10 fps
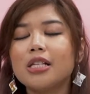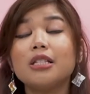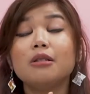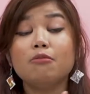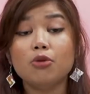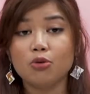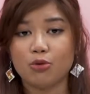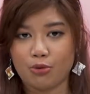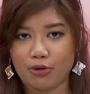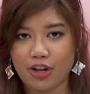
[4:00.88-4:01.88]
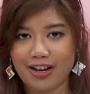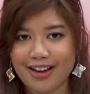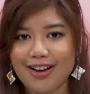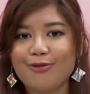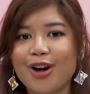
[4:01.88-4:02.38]
smooth
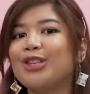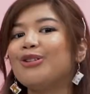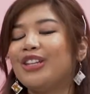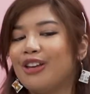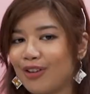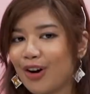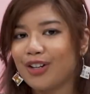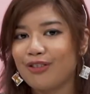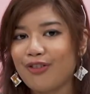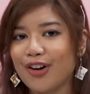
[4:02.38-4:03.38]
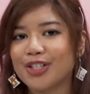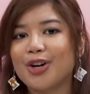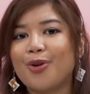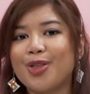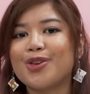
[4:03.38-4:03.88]
when you leave it on default.
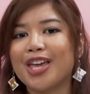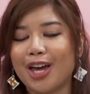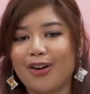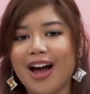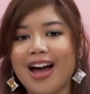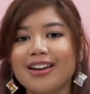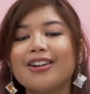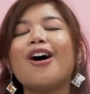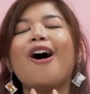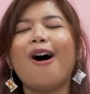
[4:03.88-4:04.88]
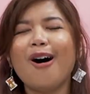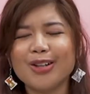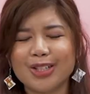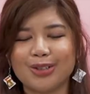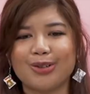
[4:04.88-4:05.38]
When you kick it higher,
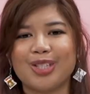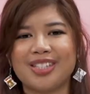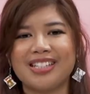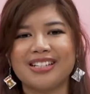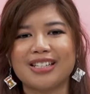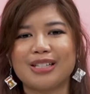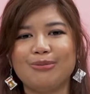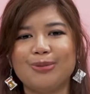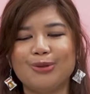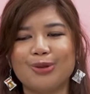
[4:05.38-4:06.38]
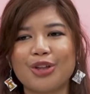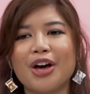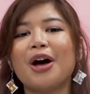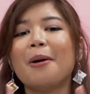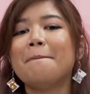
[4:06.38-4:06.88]
also still smooth.
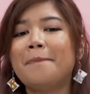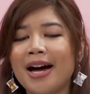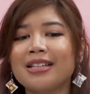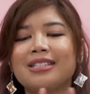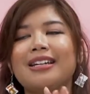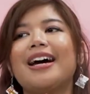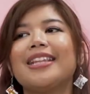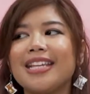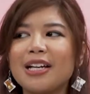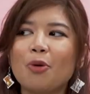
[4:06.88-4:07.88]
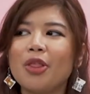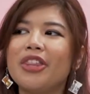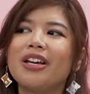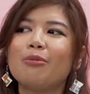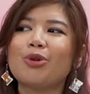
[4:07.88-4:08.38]
But I think one
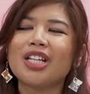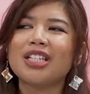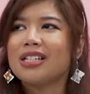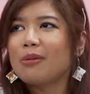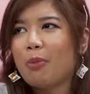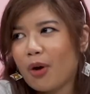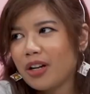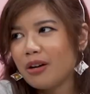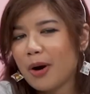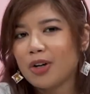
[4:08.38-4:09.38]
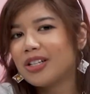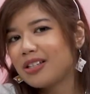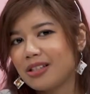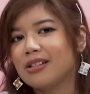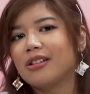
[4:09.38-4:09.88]
thing I'm really disappointed about is
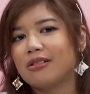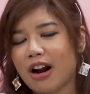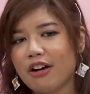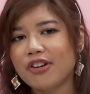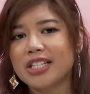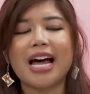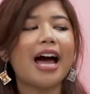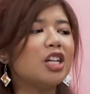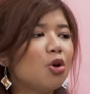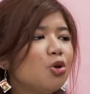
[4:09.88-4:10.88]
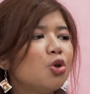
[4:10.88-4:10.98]
still the graphics. I don't